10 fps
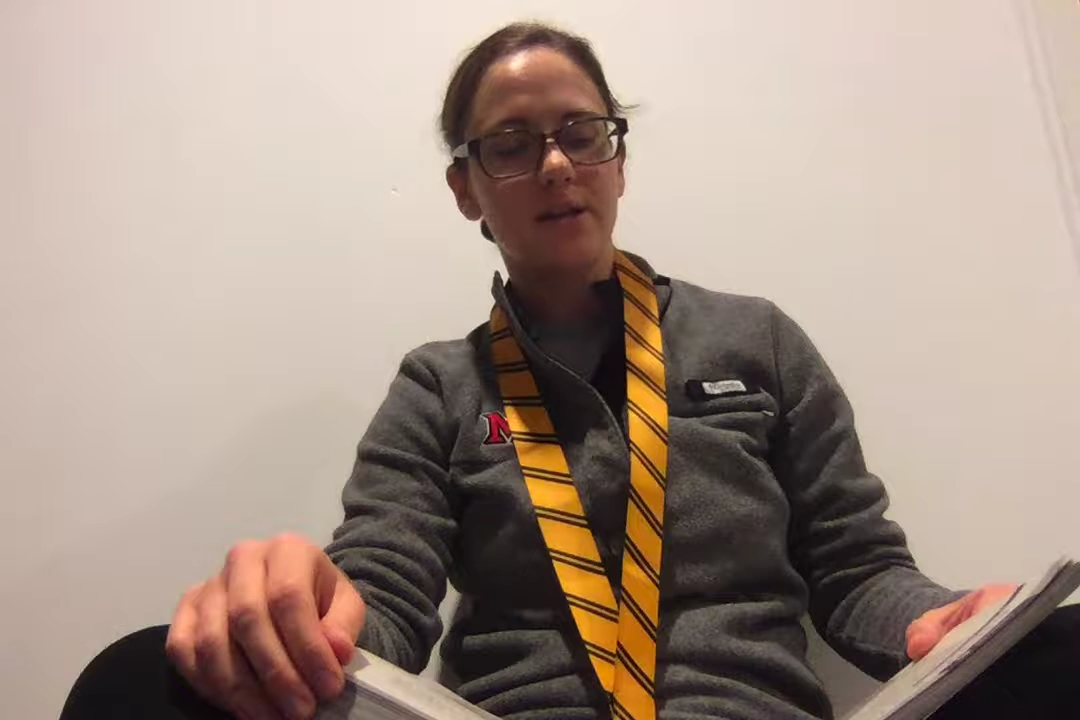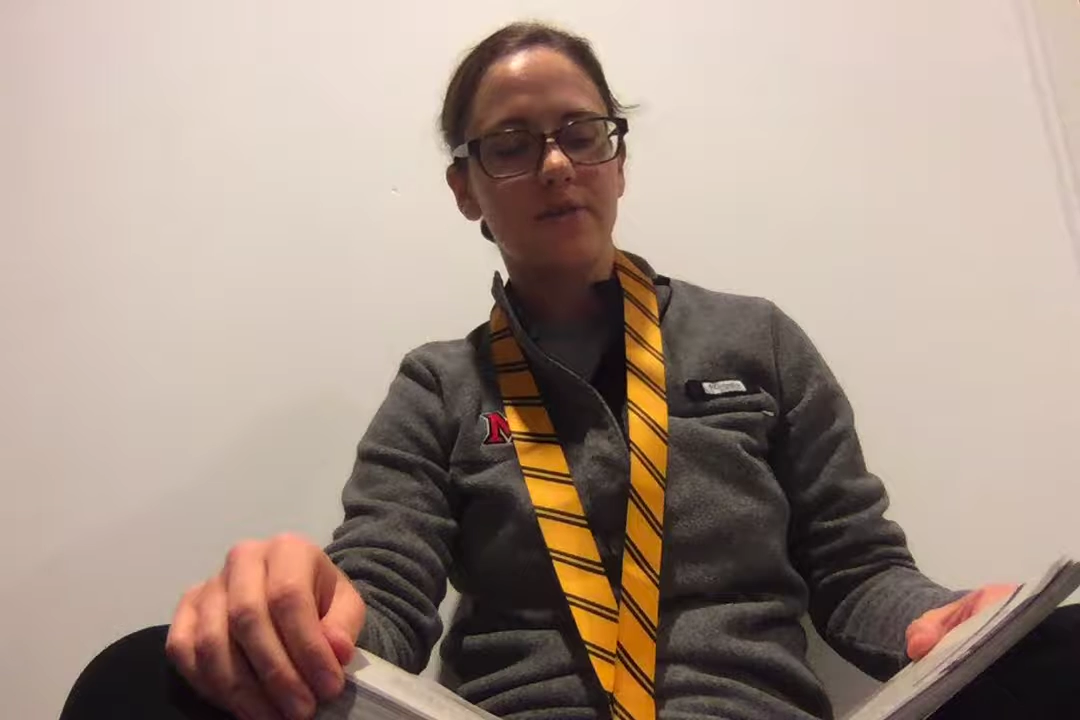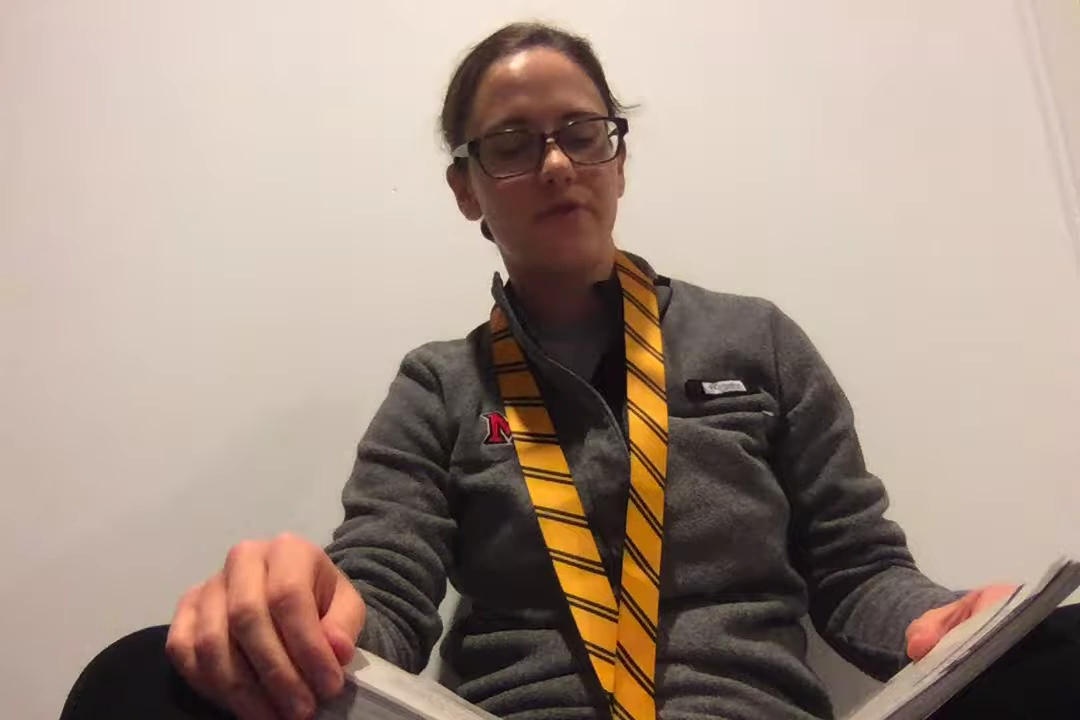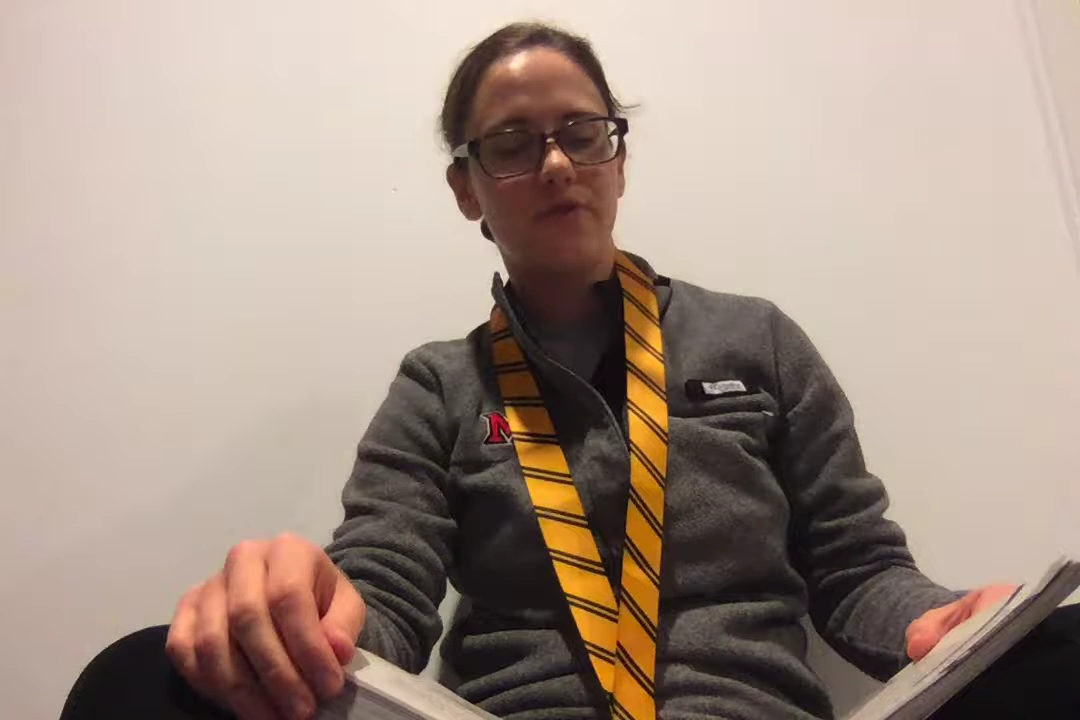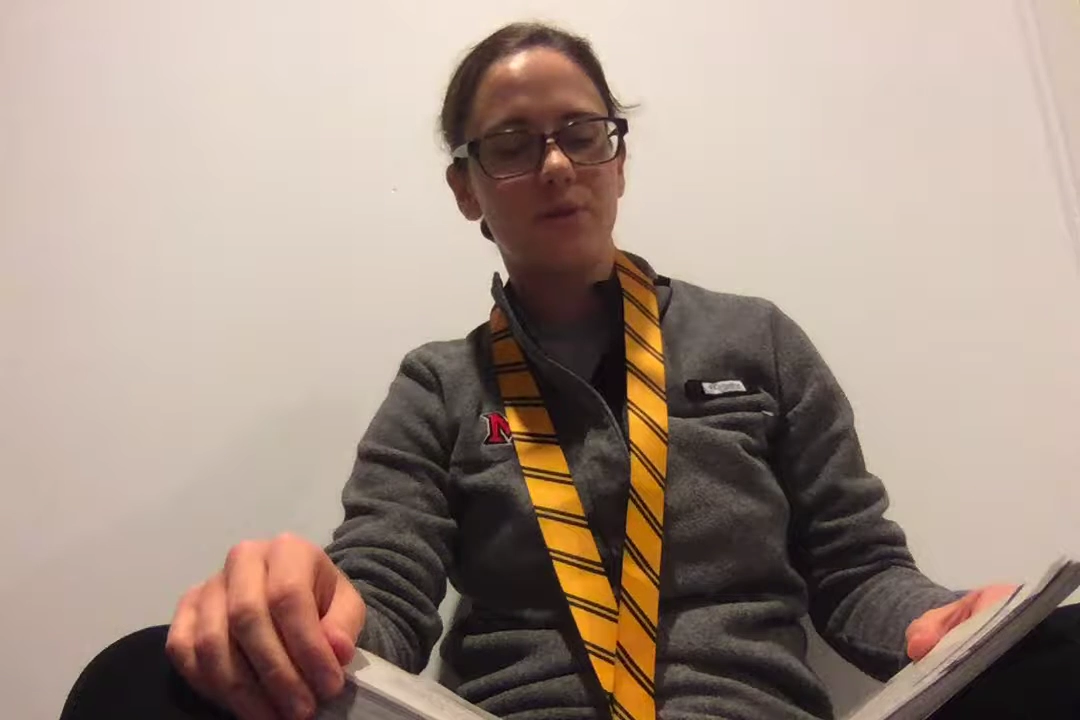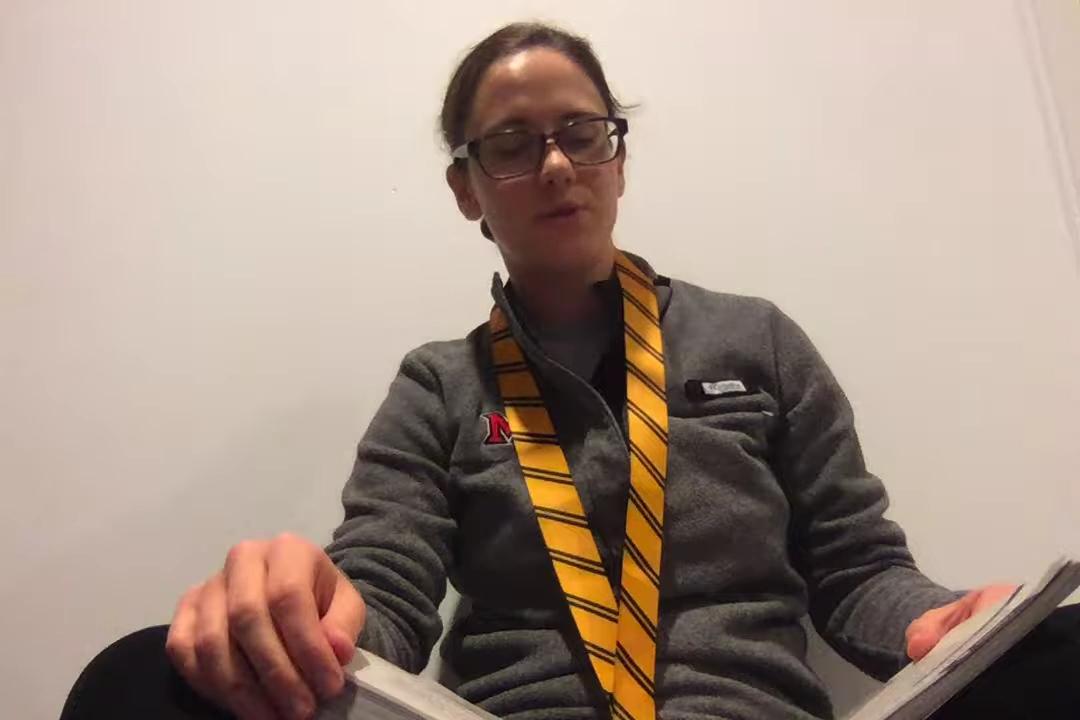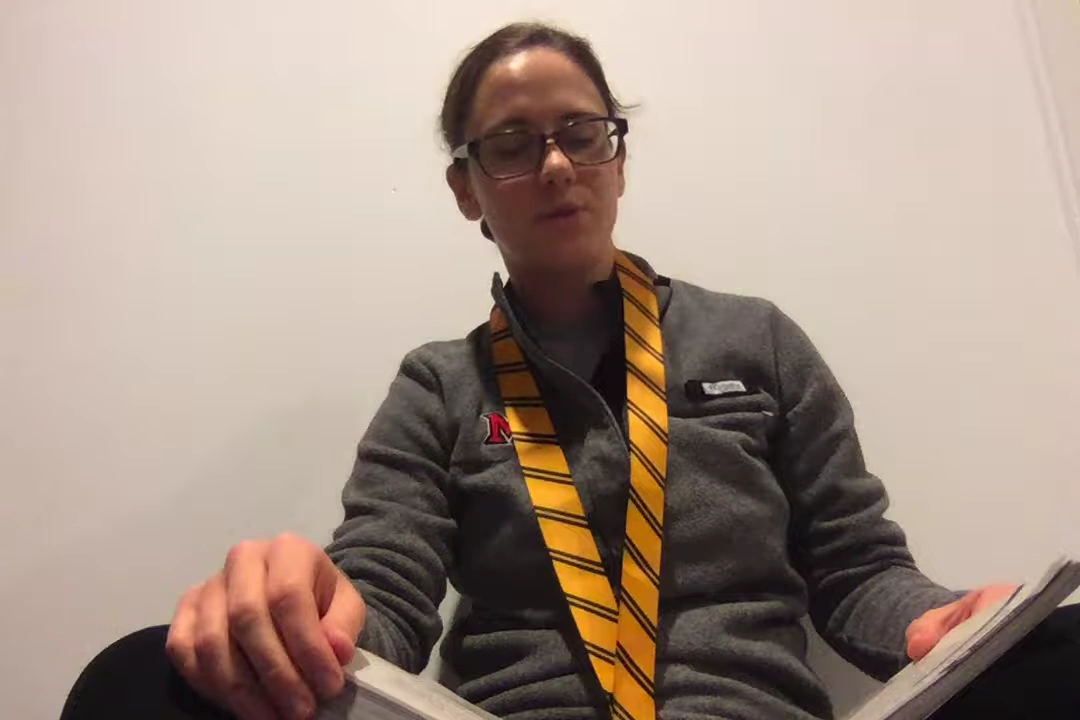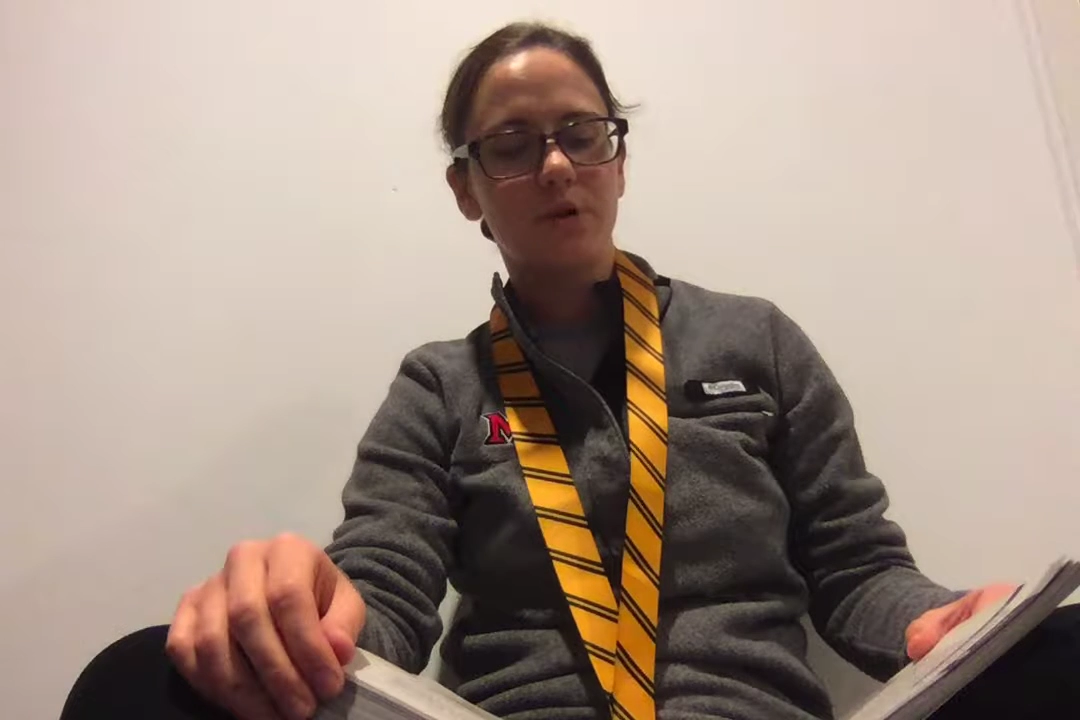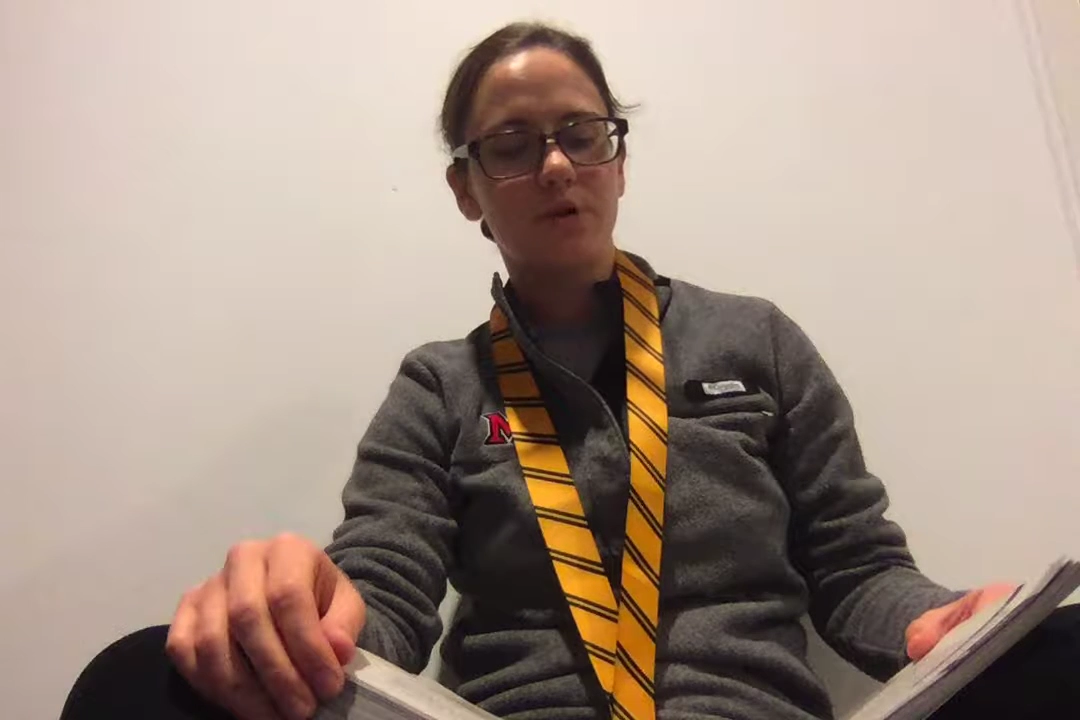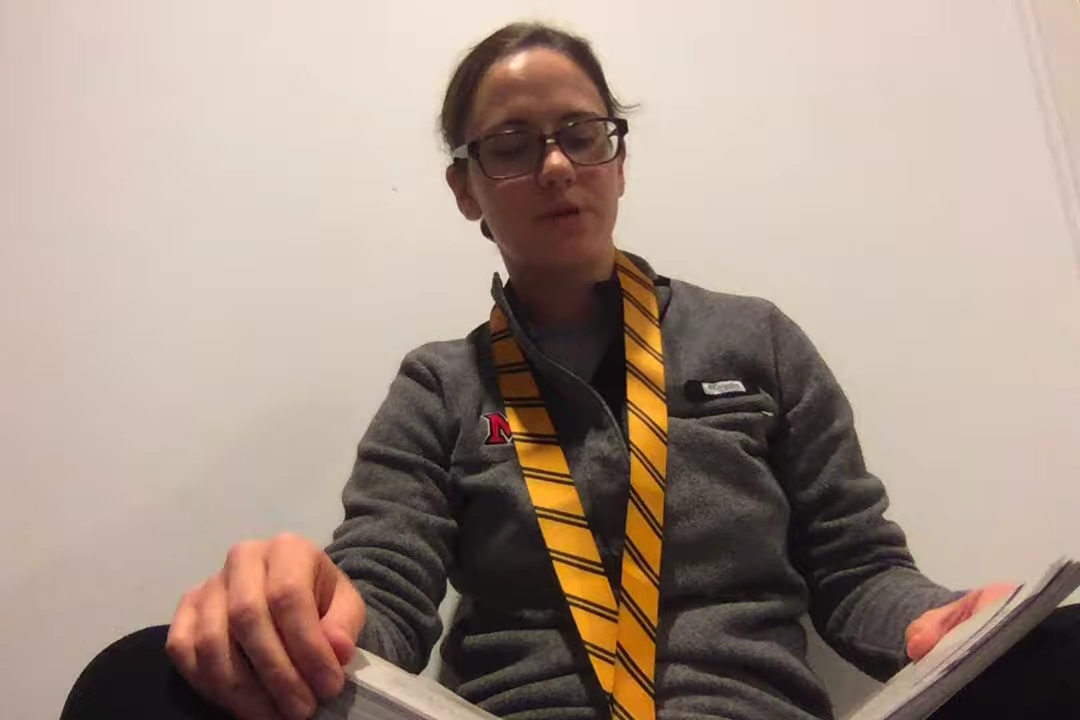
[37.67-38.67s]
informs
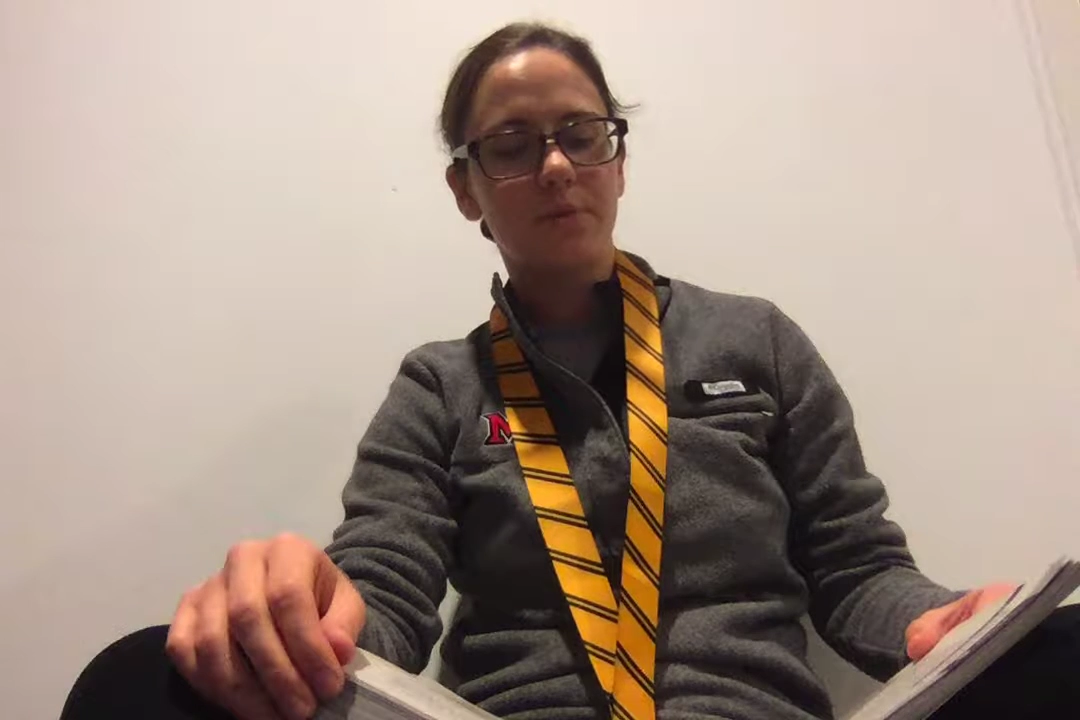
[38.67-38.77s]
readers